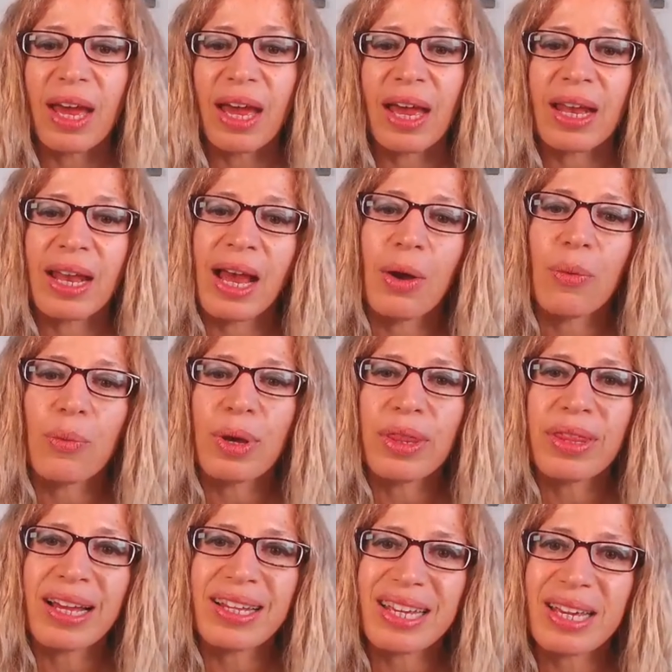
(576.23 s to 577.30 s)
and how will
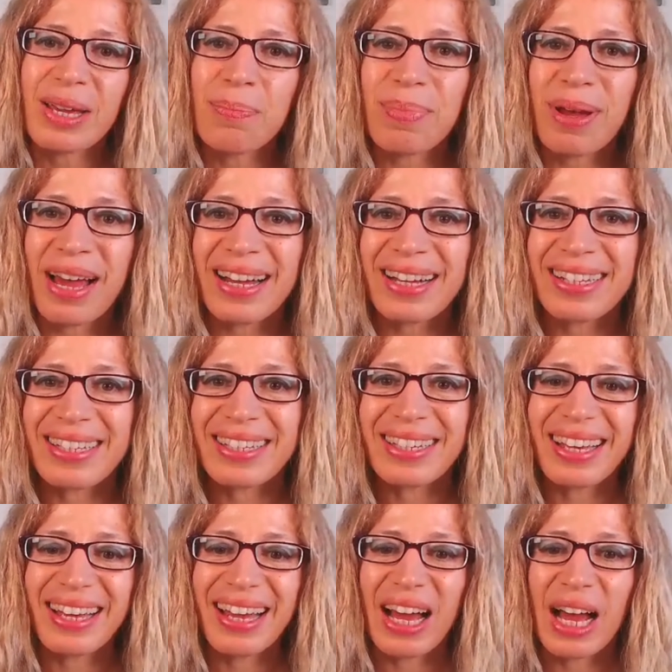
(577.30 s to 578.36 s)
that impact
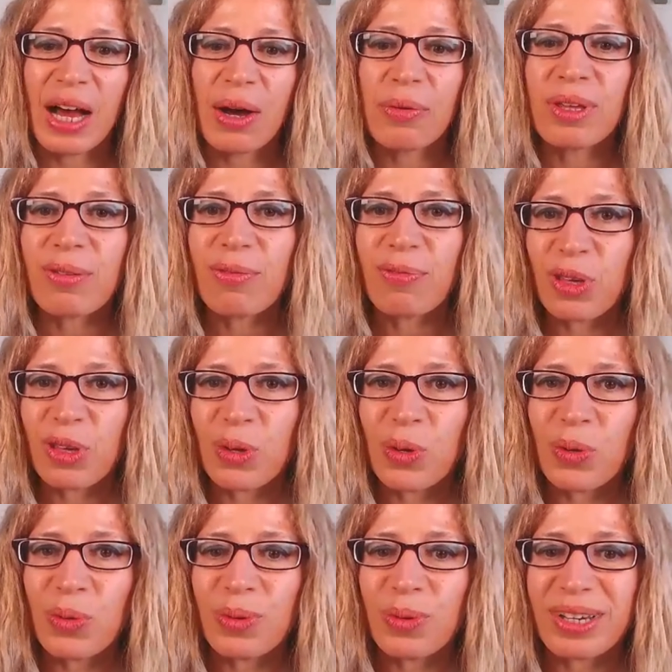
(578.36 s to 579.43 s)
how they
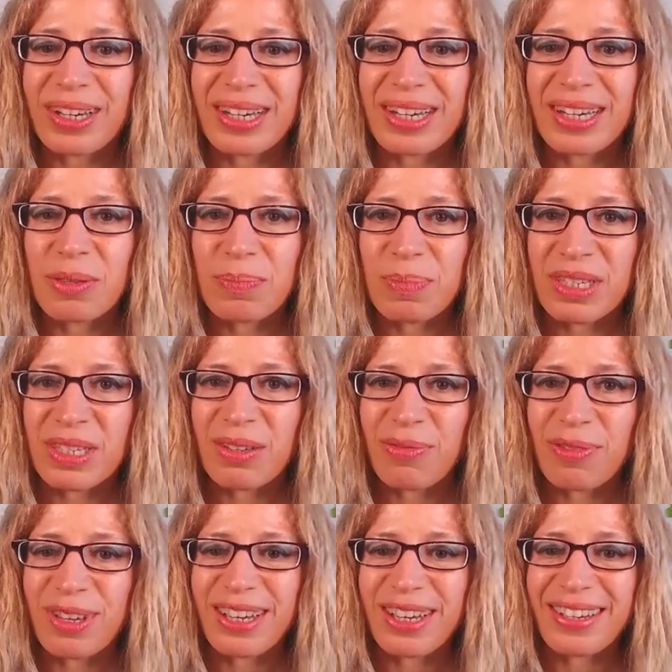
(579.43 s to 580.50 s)
view a
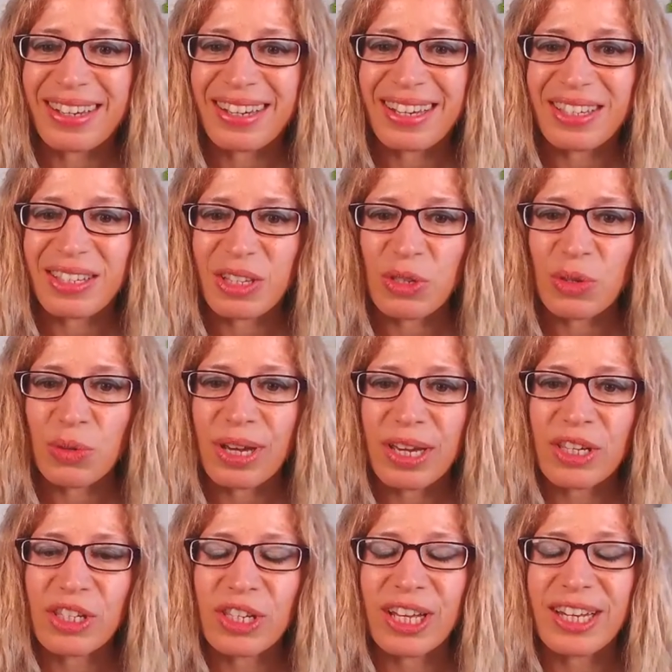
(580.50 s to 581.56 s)
specific
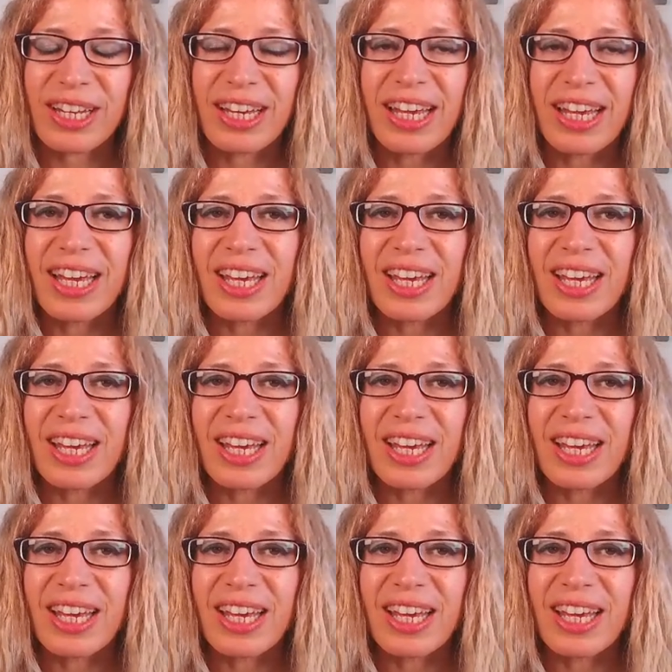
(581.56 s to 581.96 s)
situation.